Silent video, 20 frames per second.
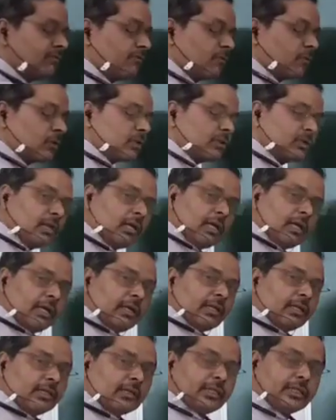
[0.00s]
force.
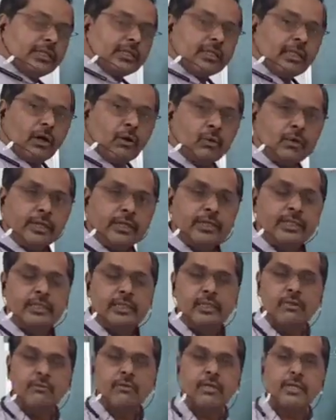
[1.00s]
This is how he
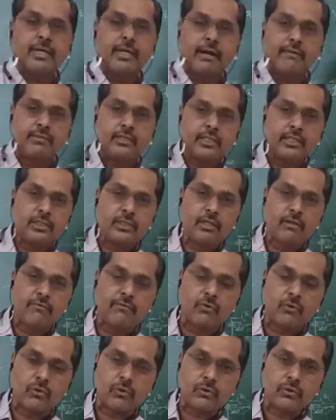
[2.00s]
discovered gravitational
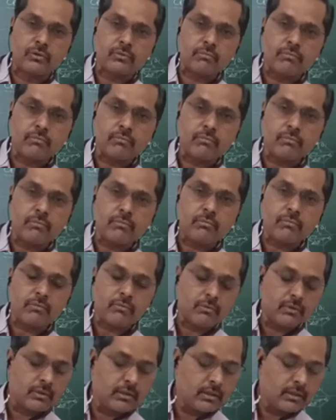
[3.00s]
force.
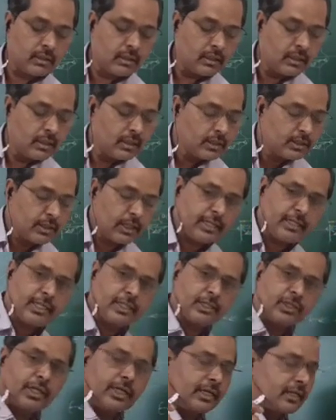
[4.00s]
Then
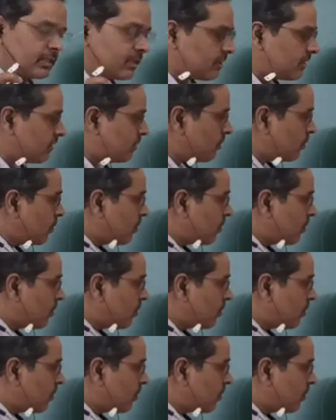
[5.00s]
he thinks,